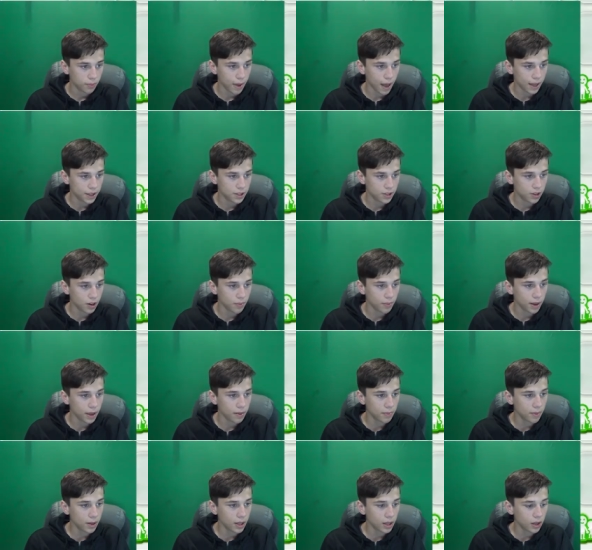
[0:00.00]
back to our
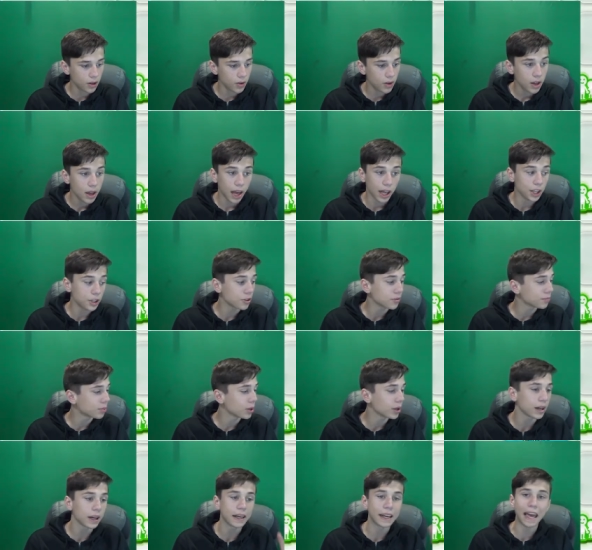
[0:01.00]
main menu, and you can
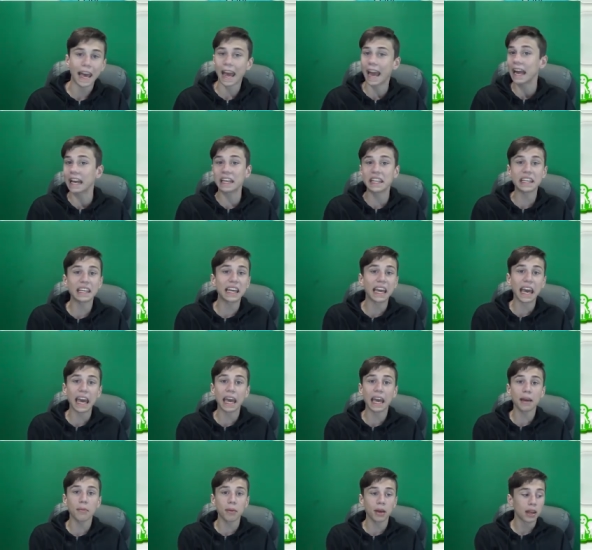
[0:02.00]
put in any
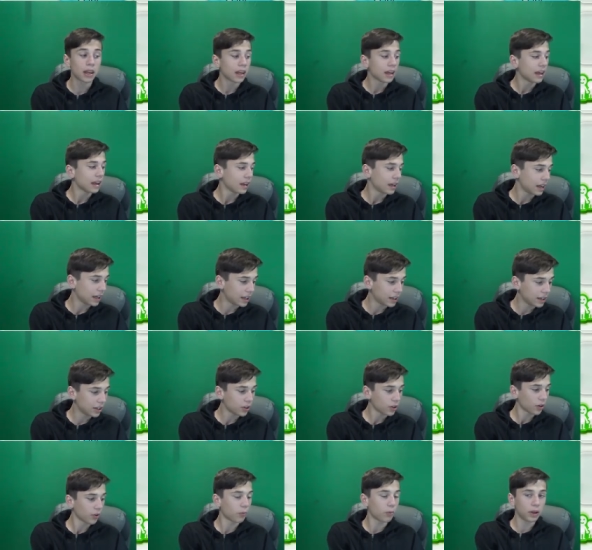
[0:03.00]
game in
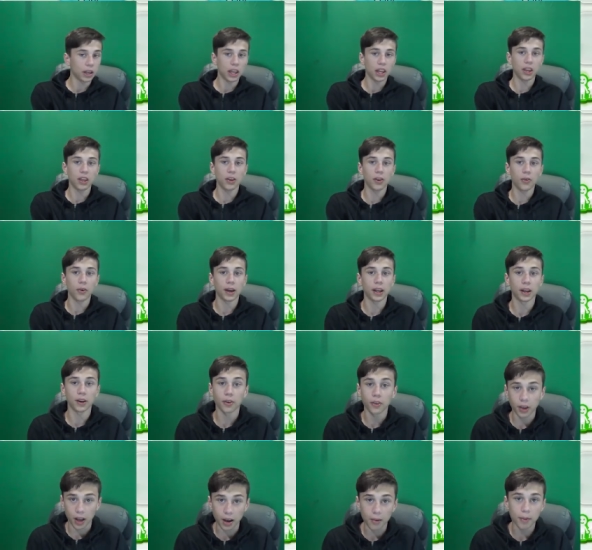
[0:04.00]
your Wii U and
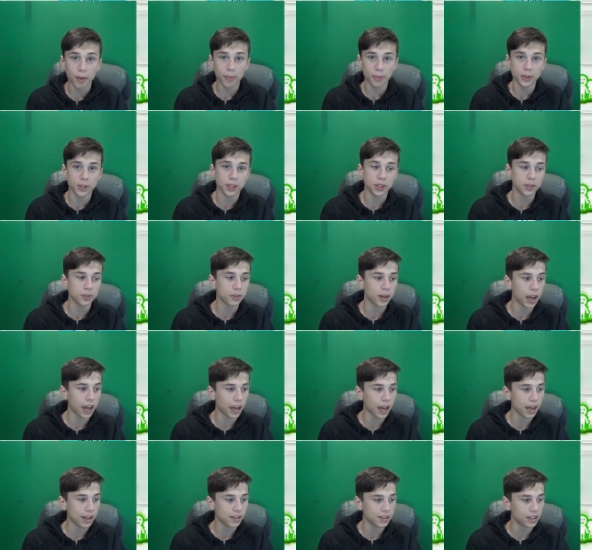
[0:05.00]
it'll come up as
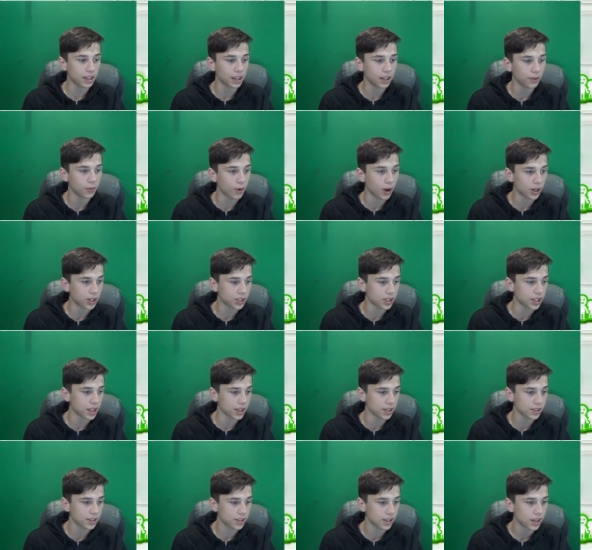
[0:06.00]
2K18. Watch
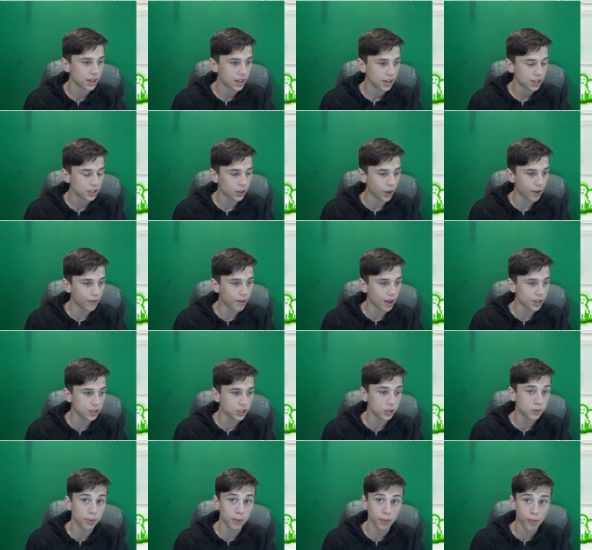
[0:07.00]
this. So I've got
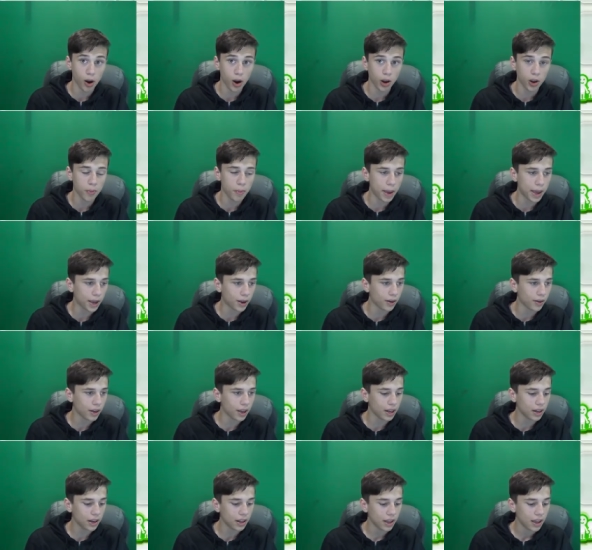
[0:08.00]
Super Mario Maker
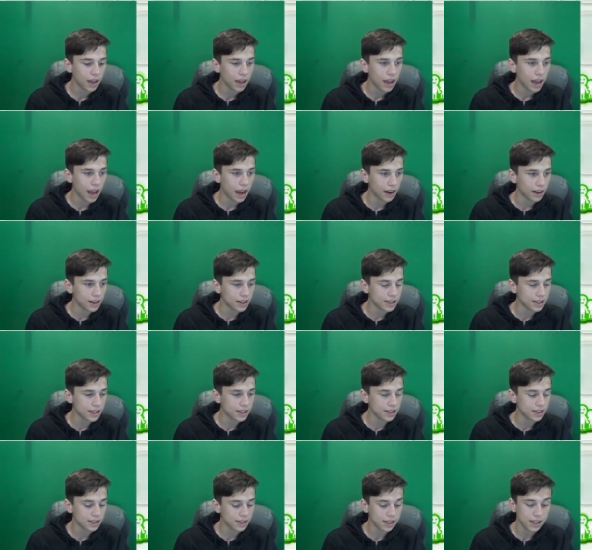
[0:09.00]
in, and this
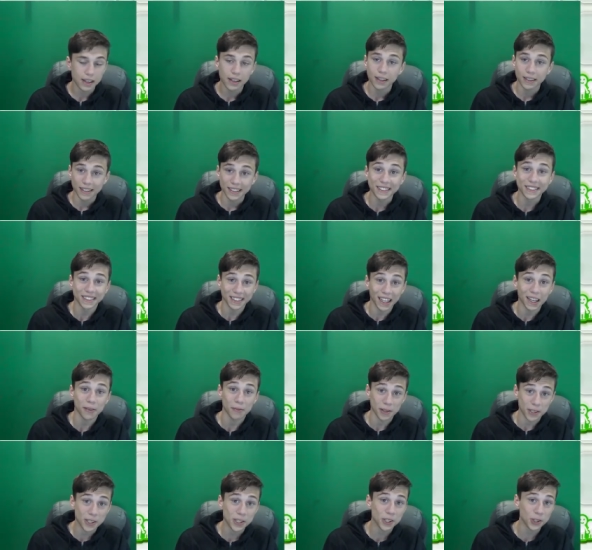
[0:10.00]
is this is gonna
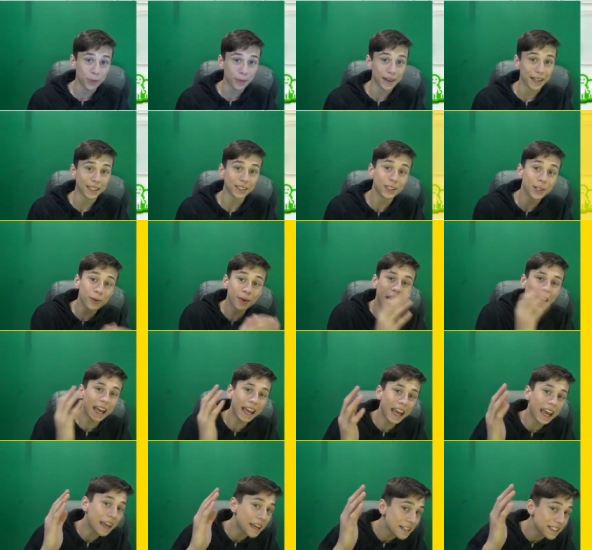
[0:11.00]
be sweet.
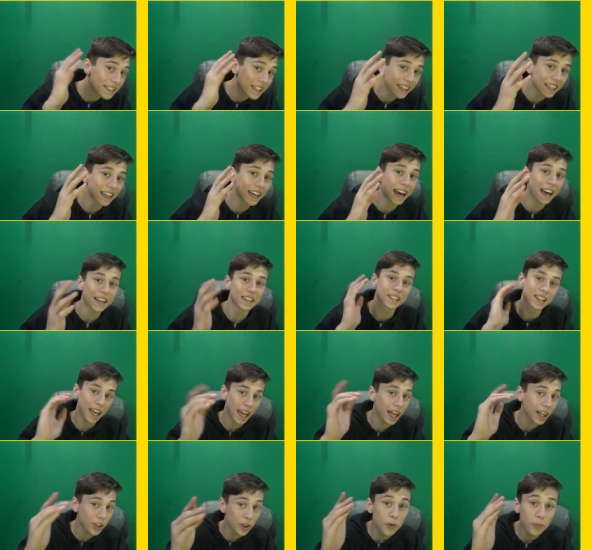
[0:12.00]
2K18, guys.
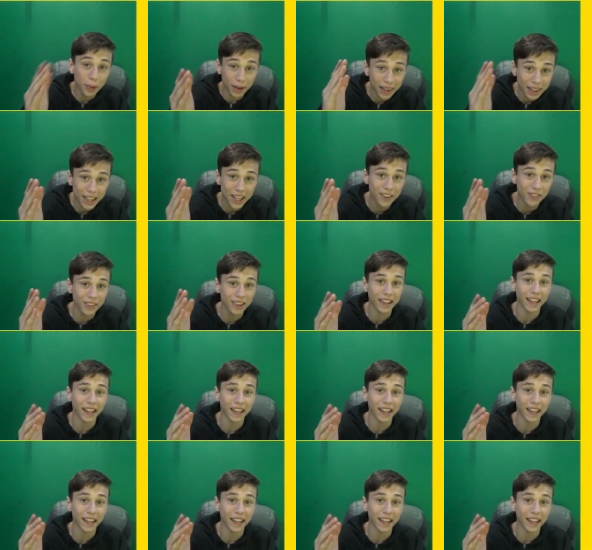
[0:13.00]
Can you believe